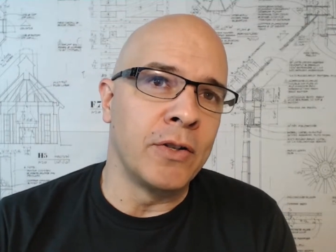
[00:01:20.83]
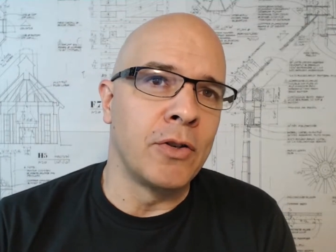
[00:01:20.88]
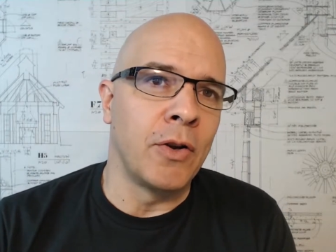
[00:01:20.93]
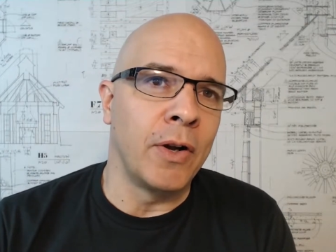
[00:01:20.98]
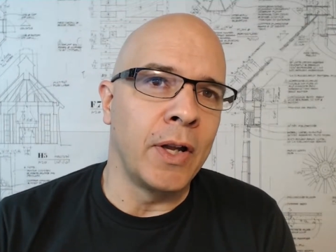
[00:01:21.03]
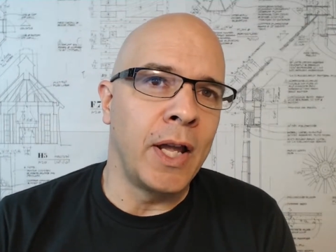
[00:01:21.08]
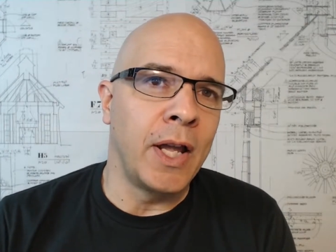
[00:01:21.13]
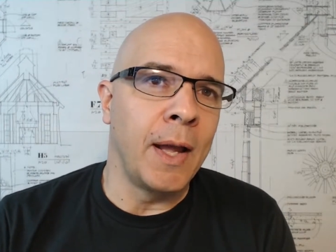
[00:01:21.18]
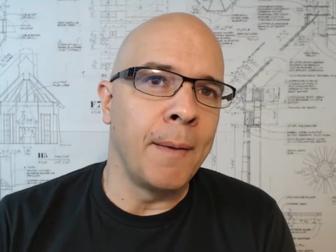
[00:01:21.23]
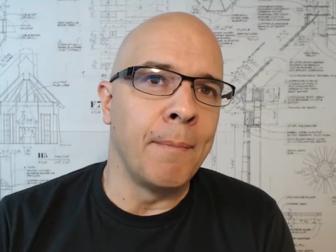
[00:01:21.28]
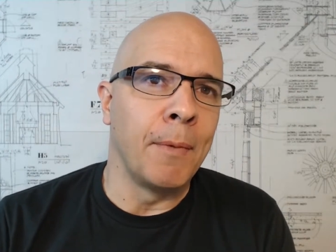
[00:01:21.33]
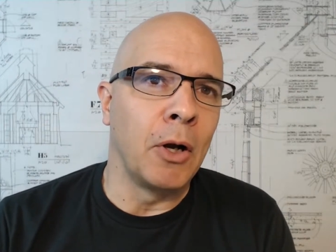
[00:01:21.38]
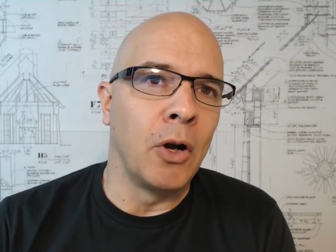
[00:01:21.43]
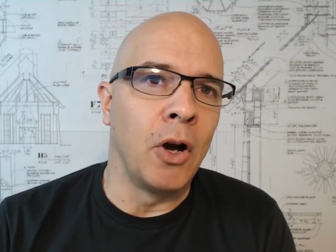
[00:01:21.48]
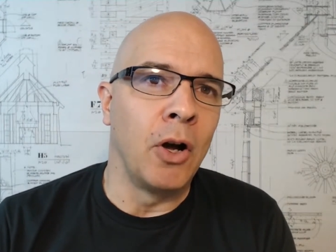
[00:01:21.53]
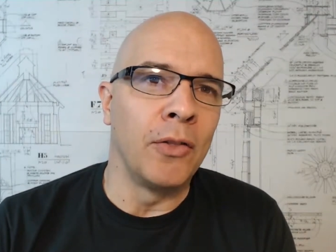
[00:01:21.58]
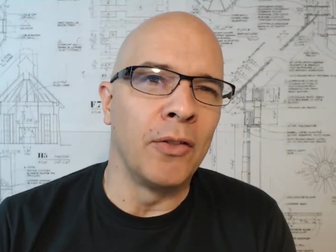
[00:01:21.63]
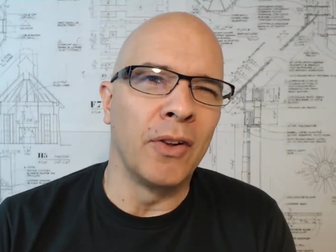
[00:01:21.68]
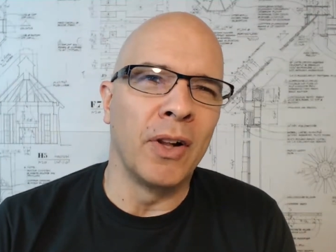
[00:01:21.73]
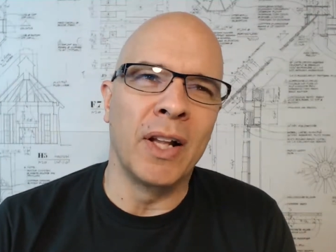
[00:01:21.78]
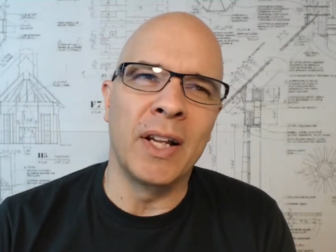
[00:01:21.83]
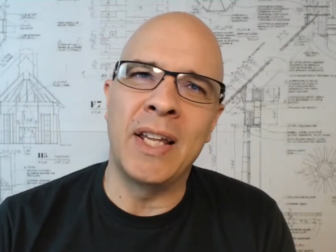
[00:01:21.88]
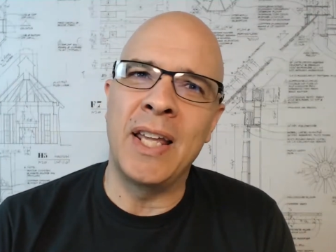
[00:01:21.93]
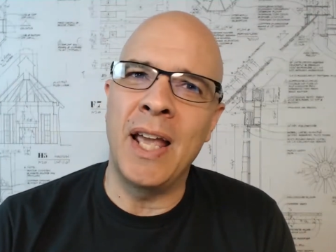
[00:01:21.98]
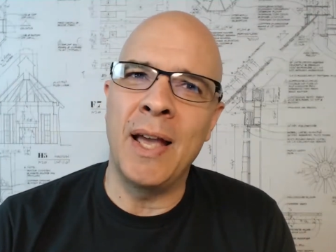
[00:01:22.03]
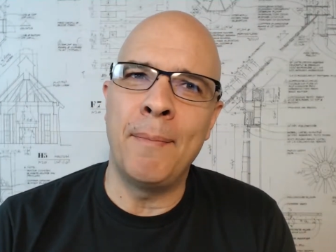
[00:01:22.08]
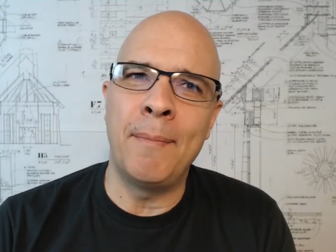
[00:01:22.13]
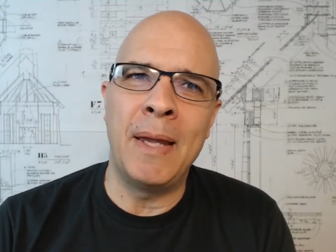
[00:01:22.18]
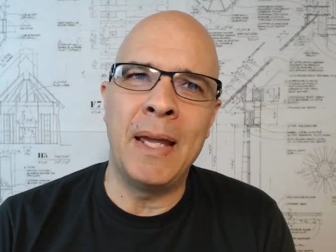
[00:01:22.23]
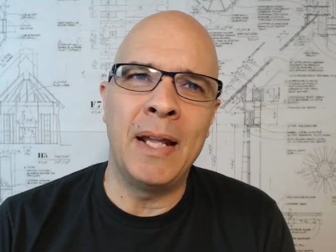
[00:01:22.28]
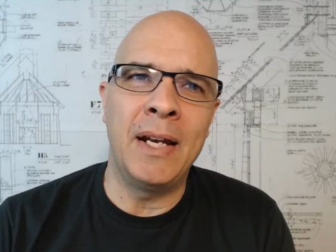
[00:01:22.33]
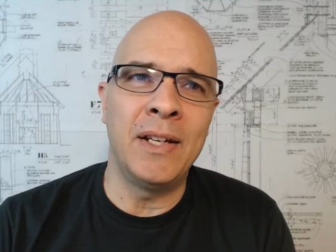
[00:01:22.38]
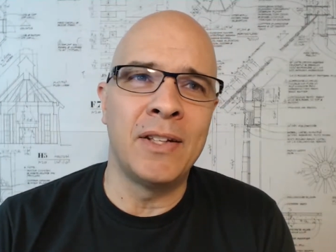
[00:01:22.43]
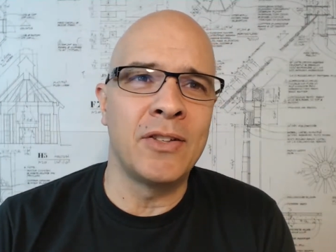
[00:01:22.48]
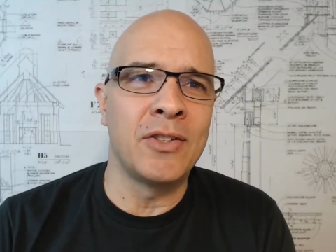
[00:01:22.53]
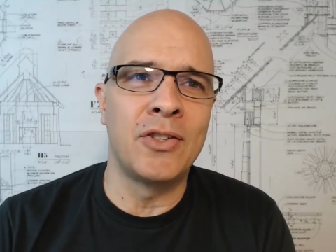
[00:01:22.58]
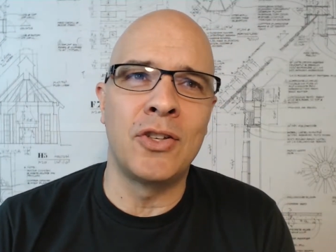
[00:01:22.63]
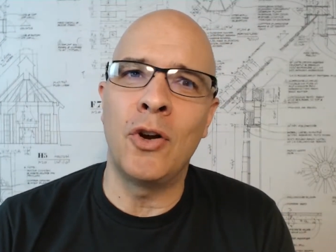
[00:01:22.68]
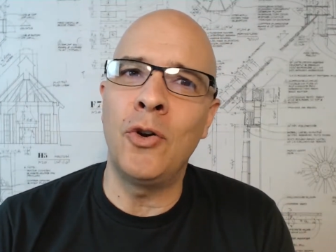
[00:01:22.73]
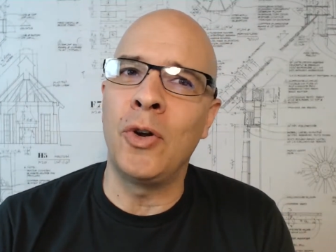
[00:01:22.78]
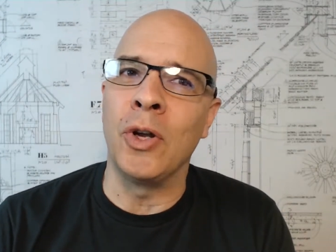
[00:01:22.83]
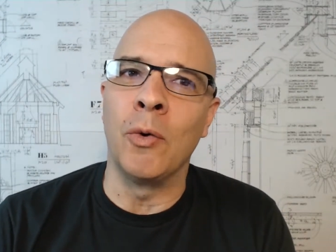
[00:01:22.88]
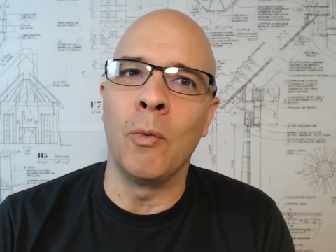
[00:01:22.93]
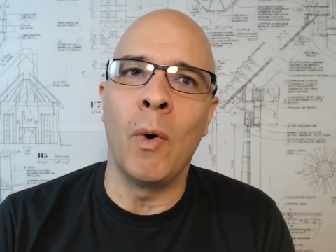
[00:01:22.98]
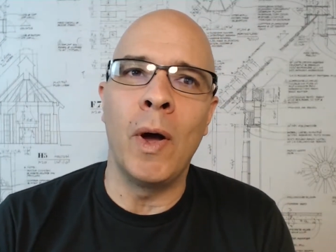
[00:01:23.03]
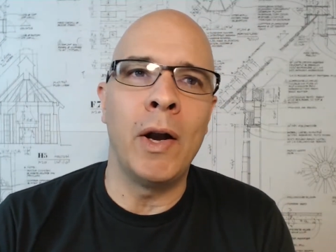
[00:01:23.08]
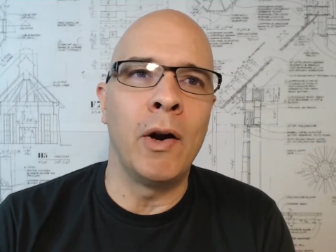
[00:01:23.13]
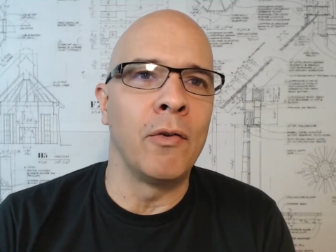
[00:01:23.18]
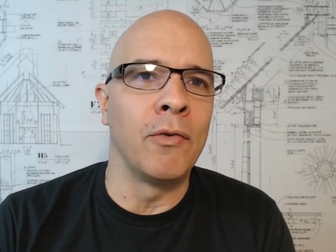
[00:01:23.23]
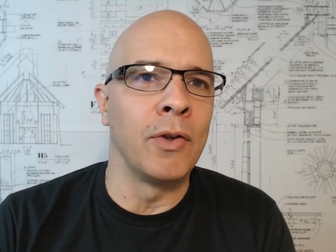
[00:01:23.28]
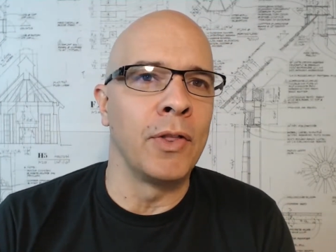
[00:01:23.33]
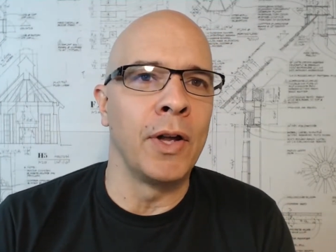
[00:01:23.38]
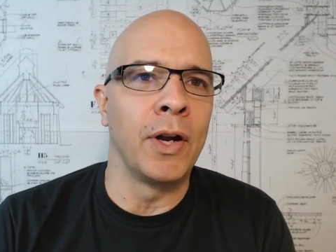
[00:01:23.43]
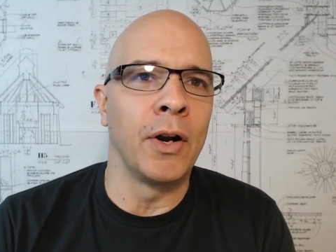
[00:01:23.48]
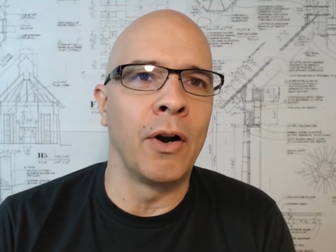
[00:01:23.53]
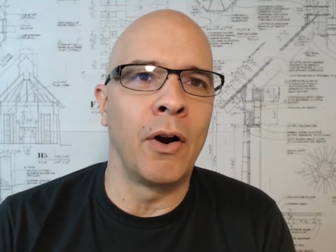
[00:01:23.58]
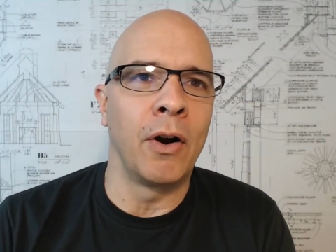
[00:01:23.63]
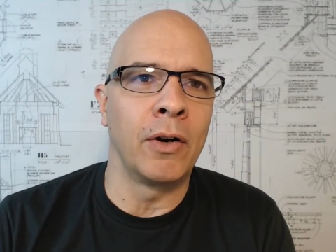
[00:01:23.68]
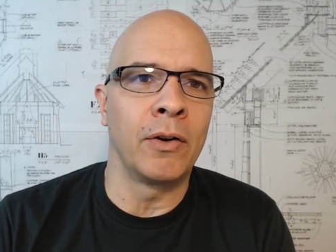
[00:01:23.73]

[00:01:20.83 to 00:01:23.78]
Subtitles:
and so I gave them a call, and they're like, "Yeah, man, it's soaking wet over there.